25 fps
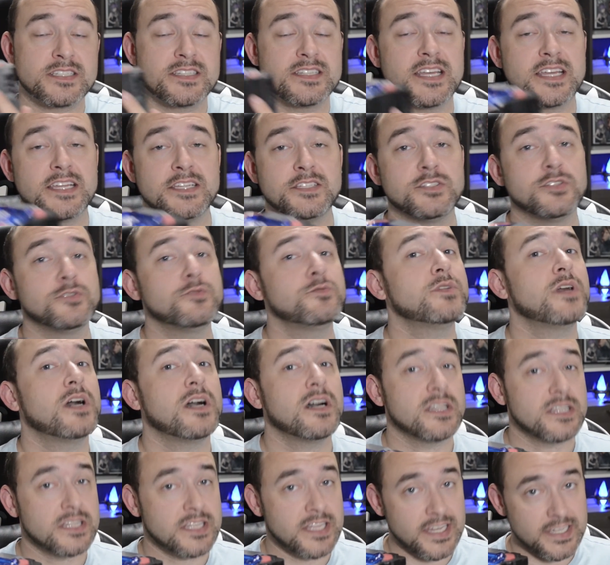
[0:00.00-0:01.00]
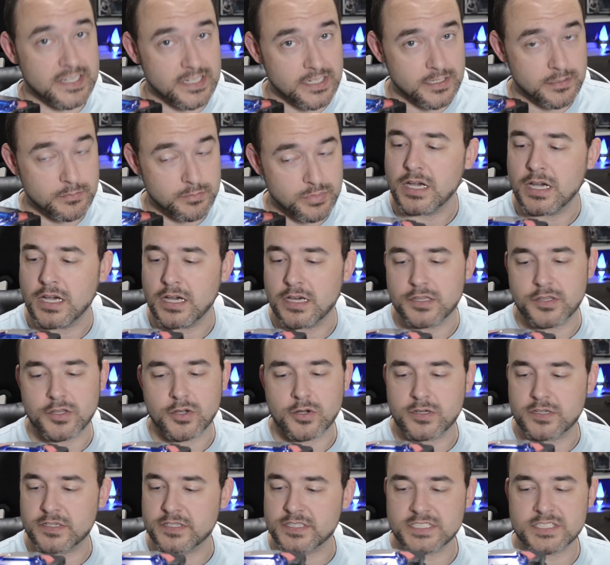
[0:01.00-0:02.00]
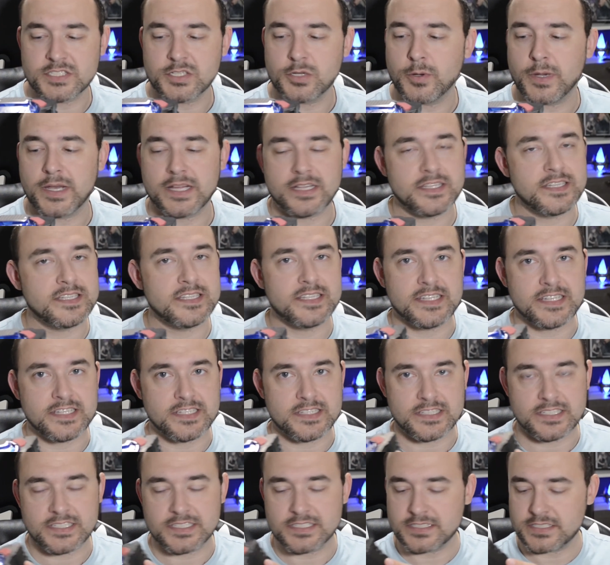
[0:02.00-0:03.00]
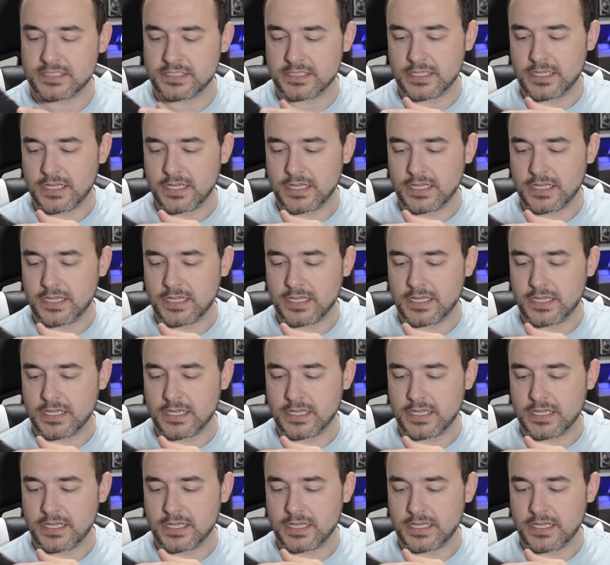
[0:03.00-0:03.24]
They do not light up. There is no LED in this.